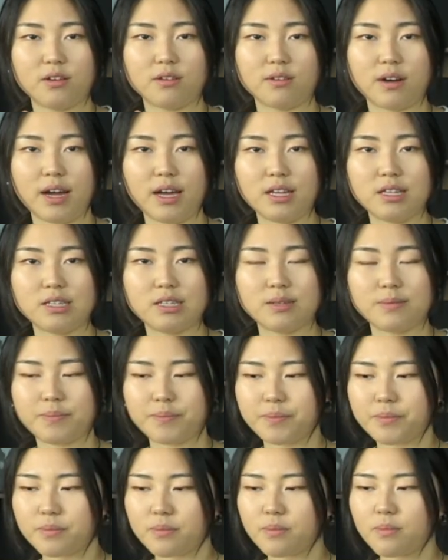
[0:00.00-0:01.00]
right?
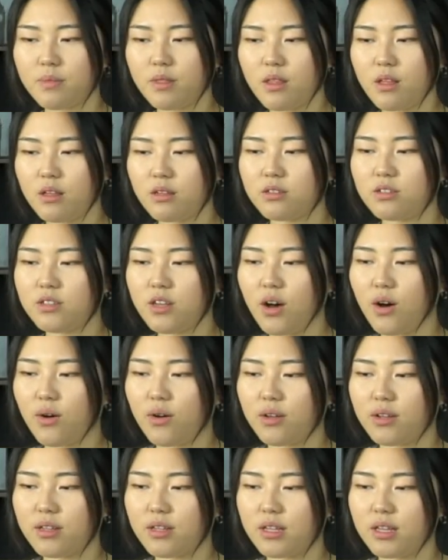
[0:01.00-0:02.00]
So,
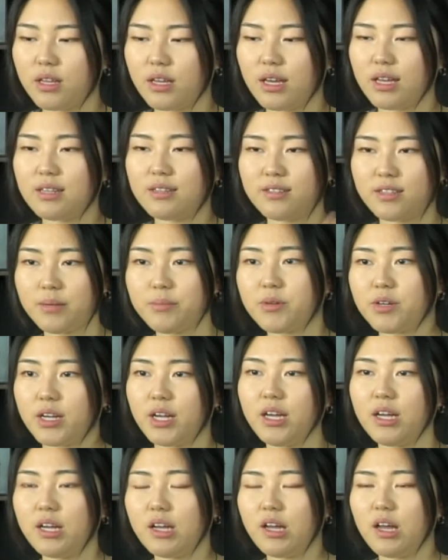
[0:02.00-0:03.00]
in summary,